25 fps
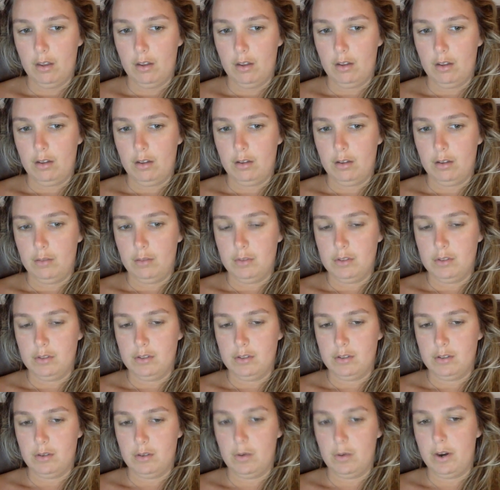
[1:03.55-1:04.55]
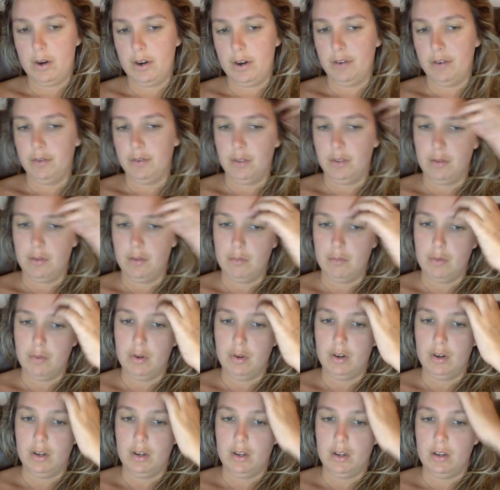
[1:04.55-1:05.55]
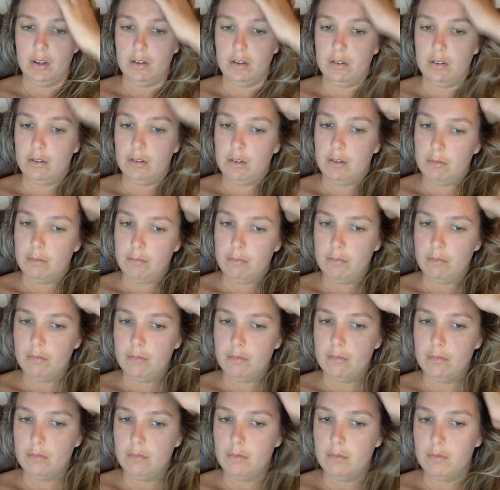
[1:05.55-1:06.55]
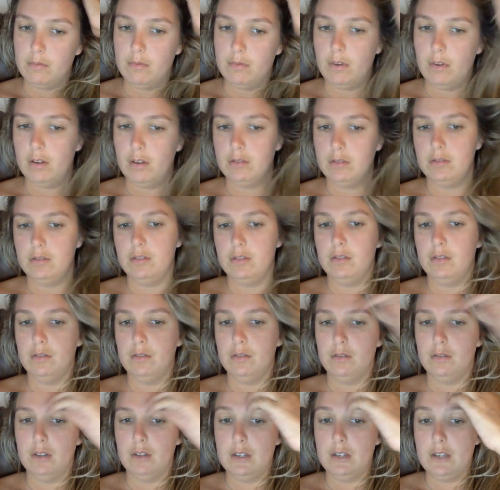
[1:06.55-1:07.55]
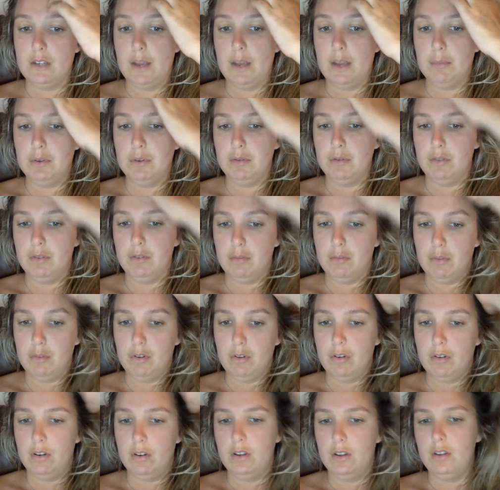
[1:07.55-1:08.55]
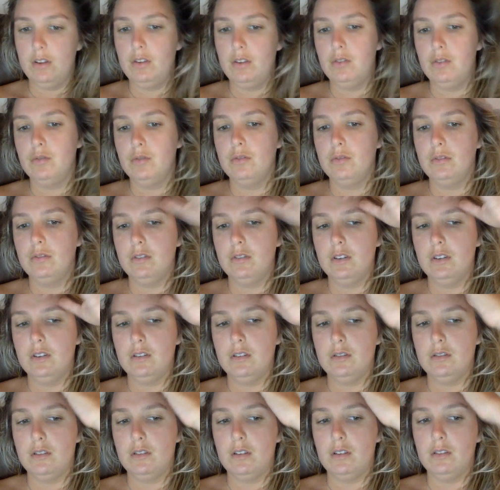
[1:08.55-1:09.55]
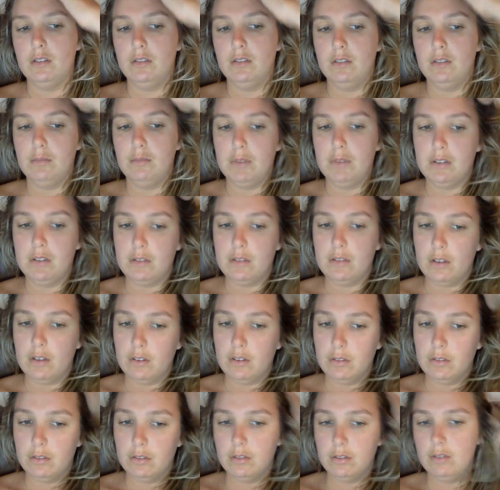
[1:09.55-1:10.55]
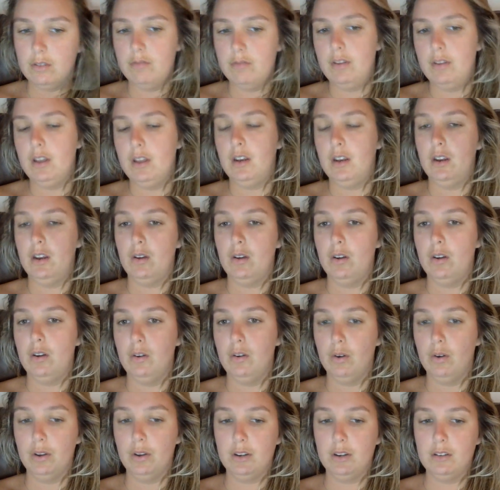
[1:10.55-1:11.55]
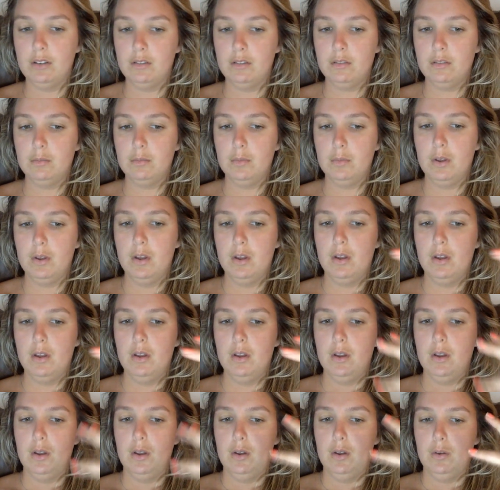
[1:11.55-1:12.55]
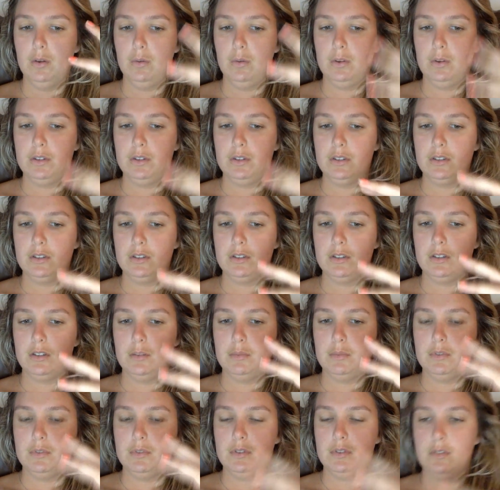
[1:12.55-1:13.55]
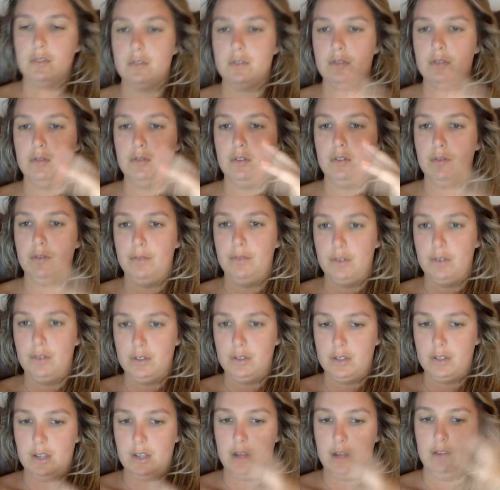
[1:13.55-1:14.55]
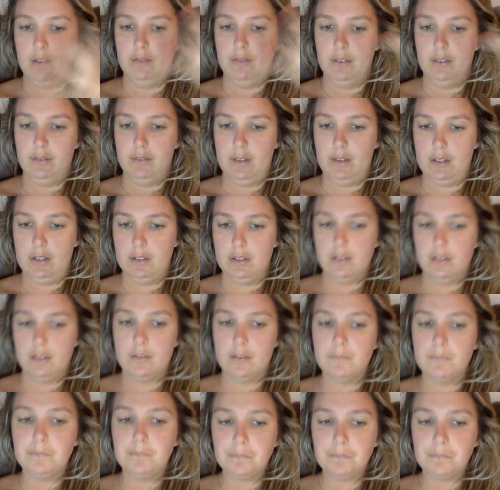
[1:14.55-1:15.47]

This is acquired for the immunity to it. Also, adaptive immunity use T cells and B cells invading an organism, which slips through the first line of defense.